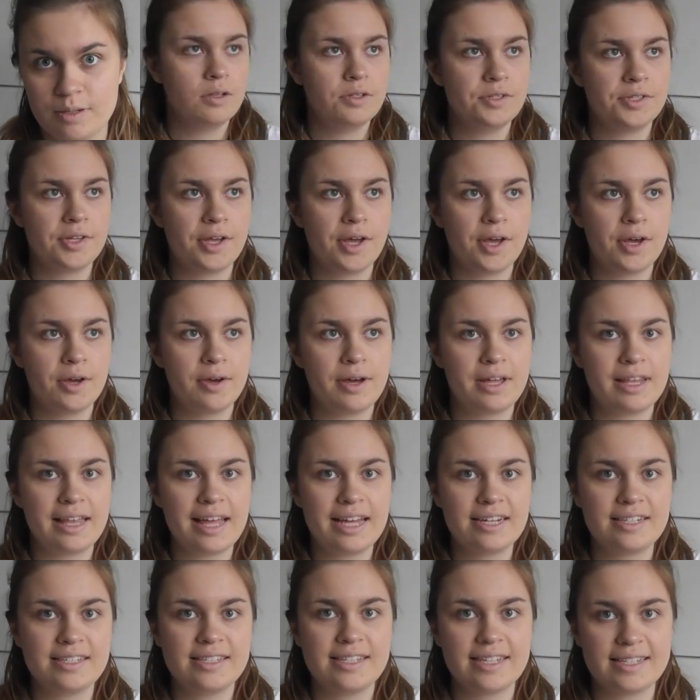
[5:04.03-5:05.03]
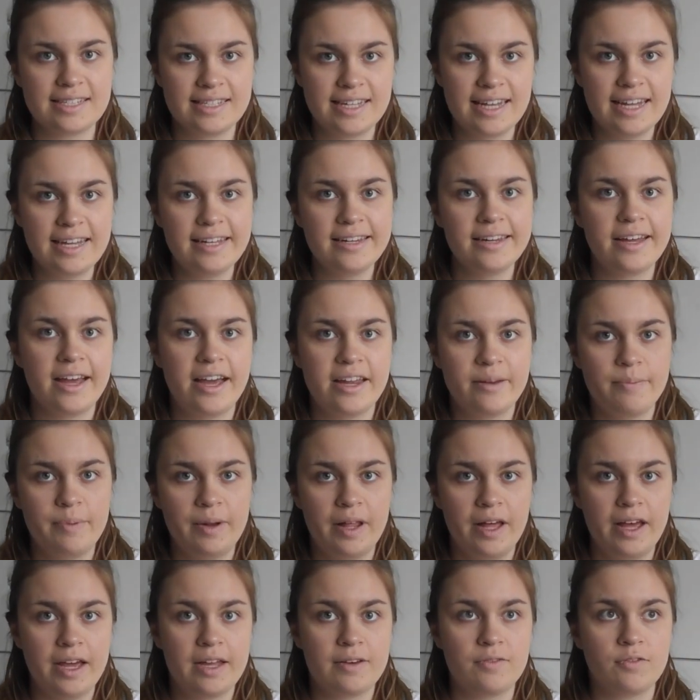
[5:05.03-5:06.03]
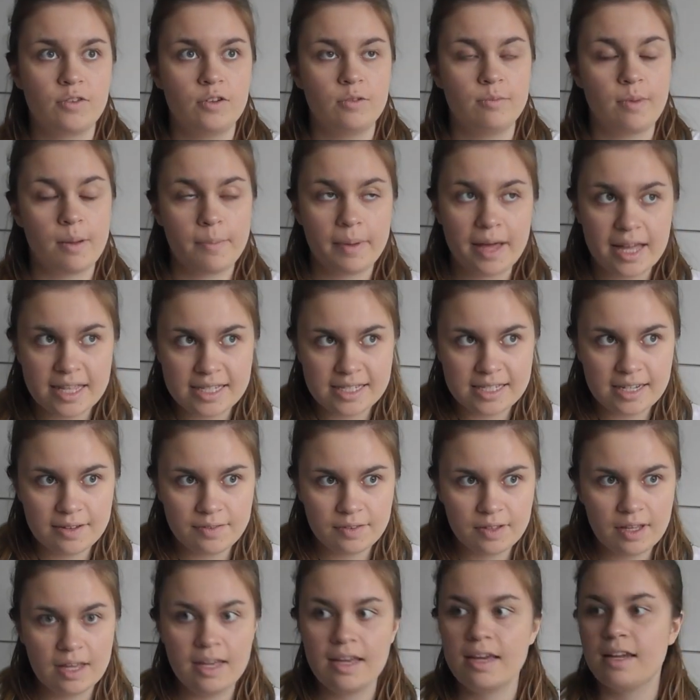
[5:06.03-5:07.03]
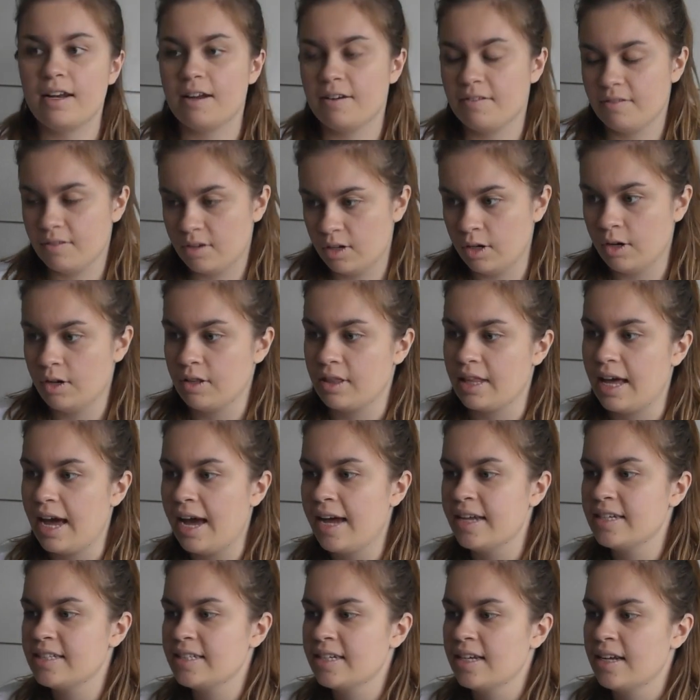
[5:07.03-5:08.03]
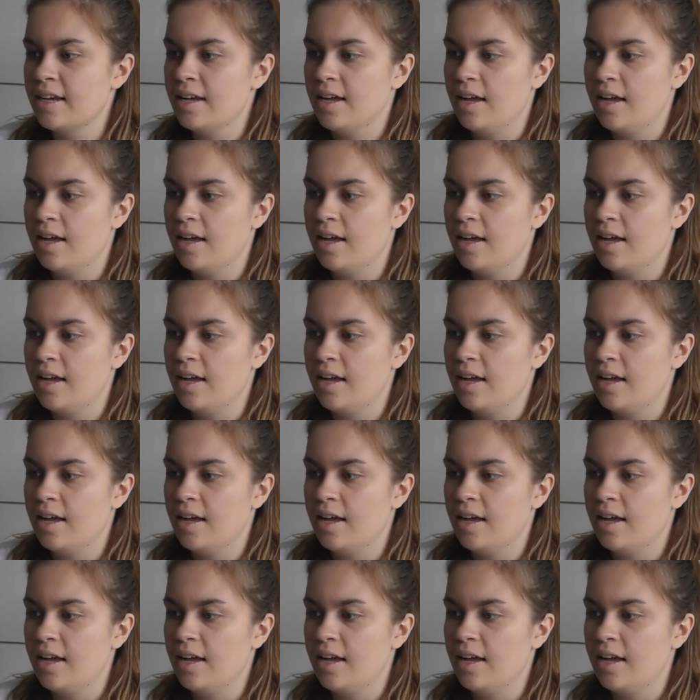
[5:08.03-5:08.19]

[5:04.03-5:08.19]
So at the age of 16, I'd applied for my birth certificate and I got that.